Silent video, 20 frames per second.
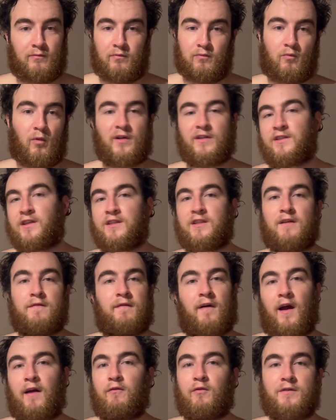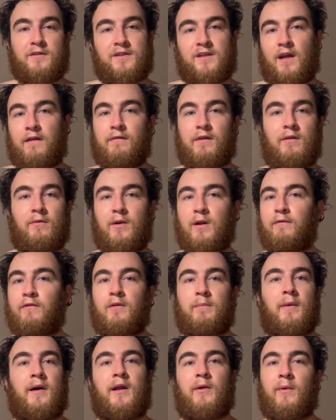165, 170, whatever the
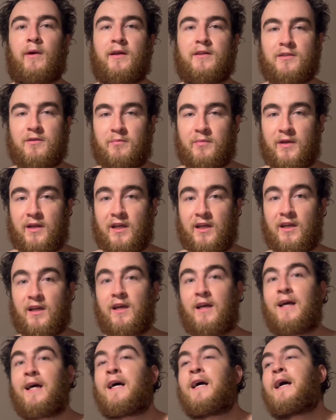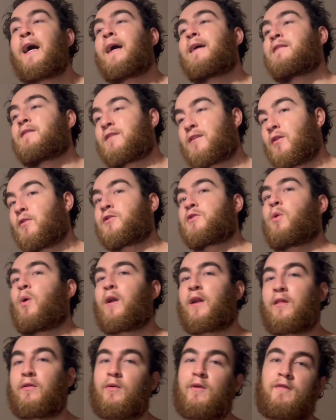body weight ends up being, and still
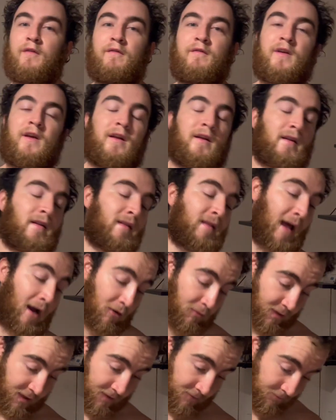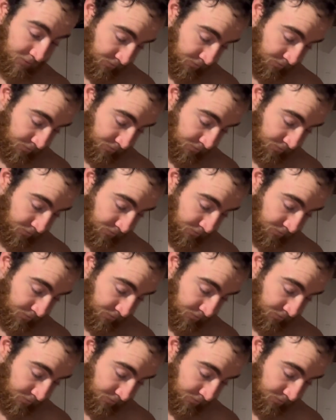squatting 315. That would be